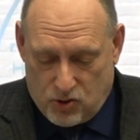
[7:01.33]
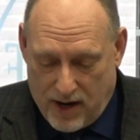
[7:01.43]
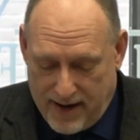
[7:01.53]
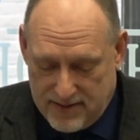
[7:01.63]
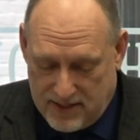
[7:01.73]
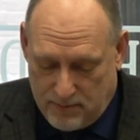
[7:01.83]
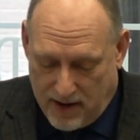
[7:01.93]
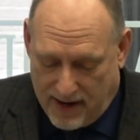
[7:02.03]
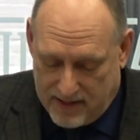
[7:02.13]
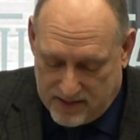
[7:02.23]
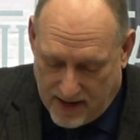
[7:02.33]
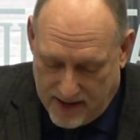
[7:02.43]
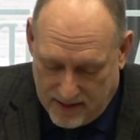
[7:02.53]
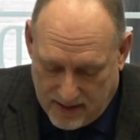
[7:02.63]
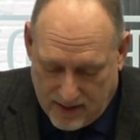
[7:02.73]
try as he might,
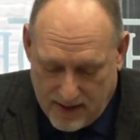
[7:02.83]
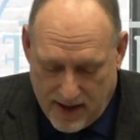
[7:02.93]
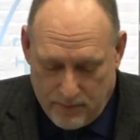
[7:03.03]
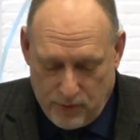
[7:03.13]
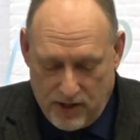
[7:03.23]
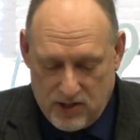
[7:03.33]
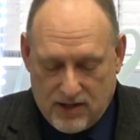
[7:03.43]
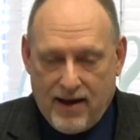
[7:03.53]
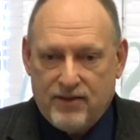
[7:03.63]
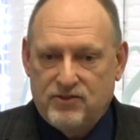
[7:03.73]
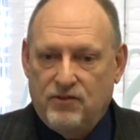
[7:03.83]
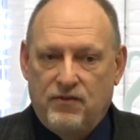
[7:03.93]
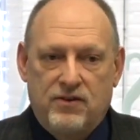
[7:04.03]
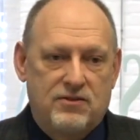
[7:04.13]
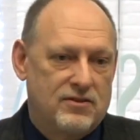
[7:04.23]
Satan cannot breach God's
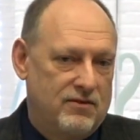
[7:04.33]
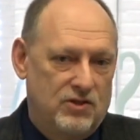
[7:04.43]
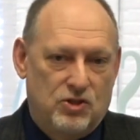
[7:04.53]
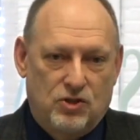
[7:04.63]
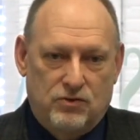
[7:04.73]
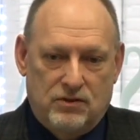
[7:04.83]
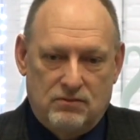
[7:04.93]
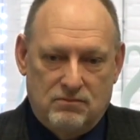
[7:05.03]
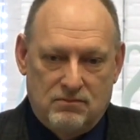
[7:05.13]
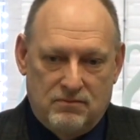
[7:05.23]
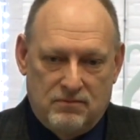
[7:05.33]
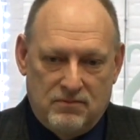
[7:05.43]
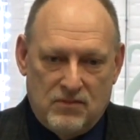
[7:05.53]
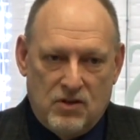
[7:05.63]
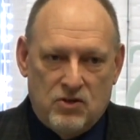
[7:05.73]
defenses of his children.
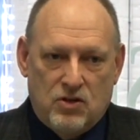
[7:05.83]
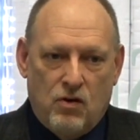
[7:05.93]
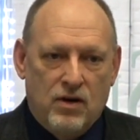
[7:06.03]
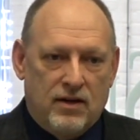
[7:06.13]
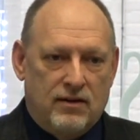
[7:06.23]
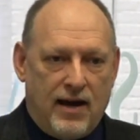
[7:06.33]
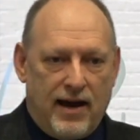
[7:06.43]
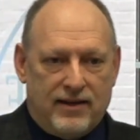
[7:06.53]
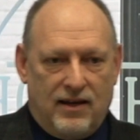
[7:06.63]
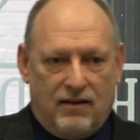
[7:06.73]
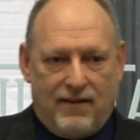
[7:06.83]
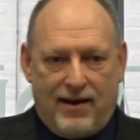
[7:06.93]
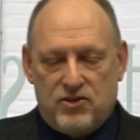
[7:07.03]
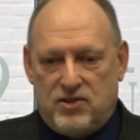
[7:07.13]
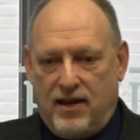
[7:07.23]
So God can
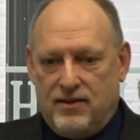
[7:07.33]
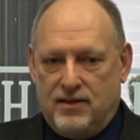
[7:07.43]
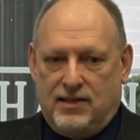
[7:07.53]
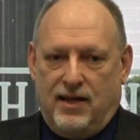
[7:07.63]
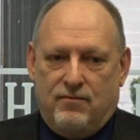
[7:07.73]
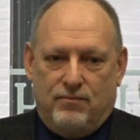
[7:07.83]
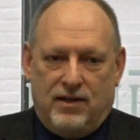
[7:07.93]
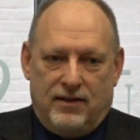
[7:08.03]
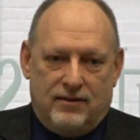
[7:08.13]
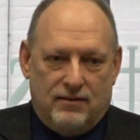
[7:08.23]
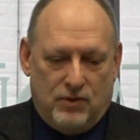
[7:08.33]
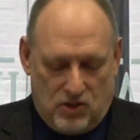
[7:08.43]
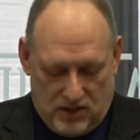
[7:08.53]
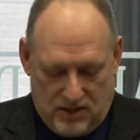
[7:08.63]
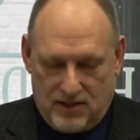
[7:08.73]
allow Satan to tempt me, but
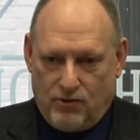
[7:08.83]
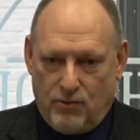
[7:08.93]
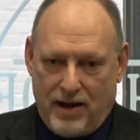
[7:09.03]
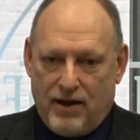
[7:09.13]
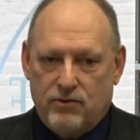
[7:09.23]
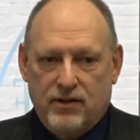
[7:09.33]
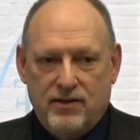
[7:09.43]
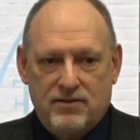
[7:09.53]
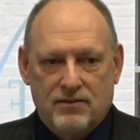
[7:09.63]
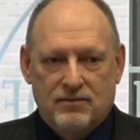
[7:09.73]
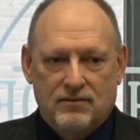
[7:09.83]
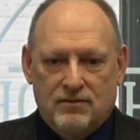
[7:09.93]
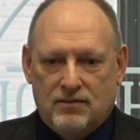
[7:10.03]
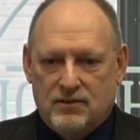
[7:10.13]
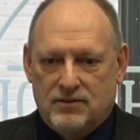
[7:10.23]
just as there were boundaries,
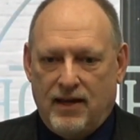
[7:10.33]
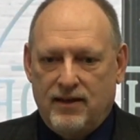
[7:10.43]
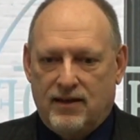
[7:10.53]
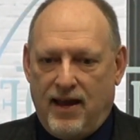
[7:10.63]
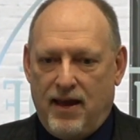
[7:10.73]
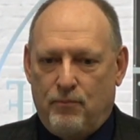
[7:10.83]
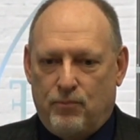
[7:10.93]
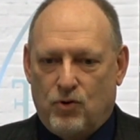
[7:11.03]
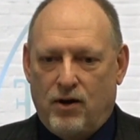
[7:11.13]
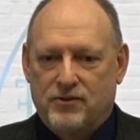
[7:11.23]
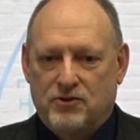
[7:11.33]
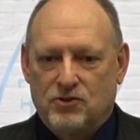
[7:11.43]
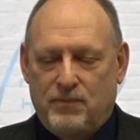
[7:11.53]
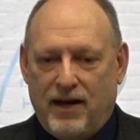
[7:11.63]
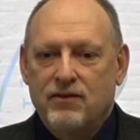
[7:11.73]
Satan can't cross
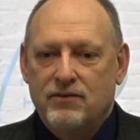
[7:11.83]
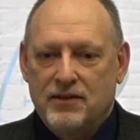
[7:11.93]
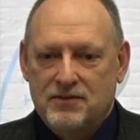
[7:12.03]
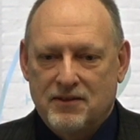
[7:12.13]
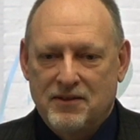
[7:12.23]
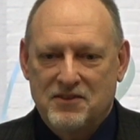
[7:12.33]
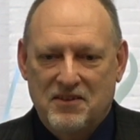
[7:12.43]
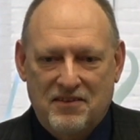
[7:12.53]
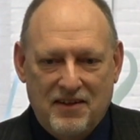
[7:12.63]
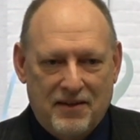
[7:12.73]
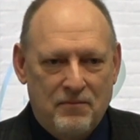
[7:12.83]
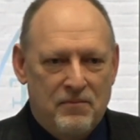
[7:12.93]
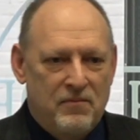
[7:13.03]
those boundaries. Now, here's the thing